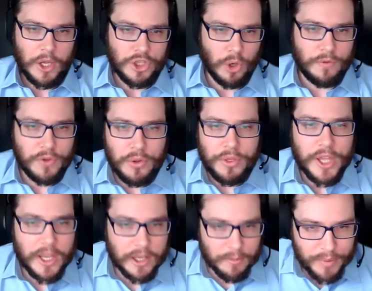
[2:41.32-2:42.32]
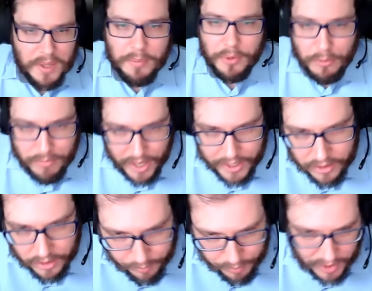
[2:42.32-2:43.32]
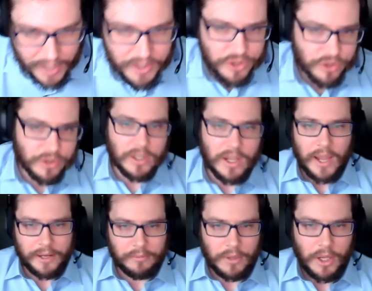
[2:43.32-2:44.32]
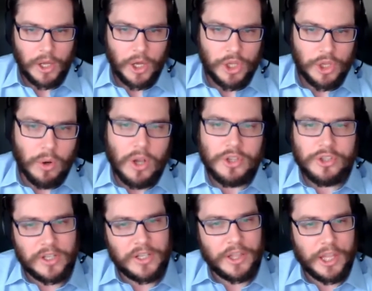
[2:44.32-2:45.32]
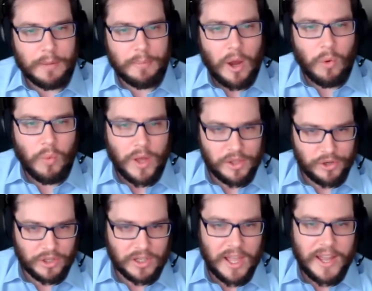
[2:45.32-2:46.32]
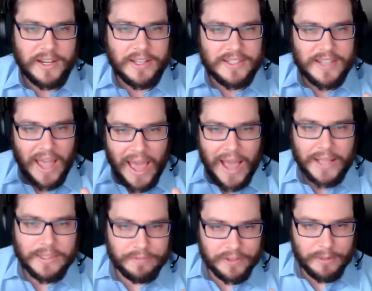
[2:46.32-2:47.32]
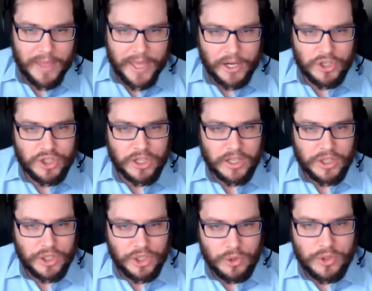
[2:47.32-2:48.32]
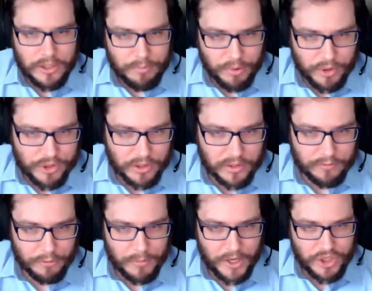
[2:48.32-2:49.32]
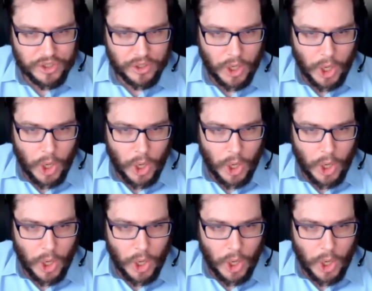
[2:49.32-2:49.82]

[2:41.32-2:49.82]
So if you think PIPL might apply to your client, you also need to think about whether your client is actively managing and using personal information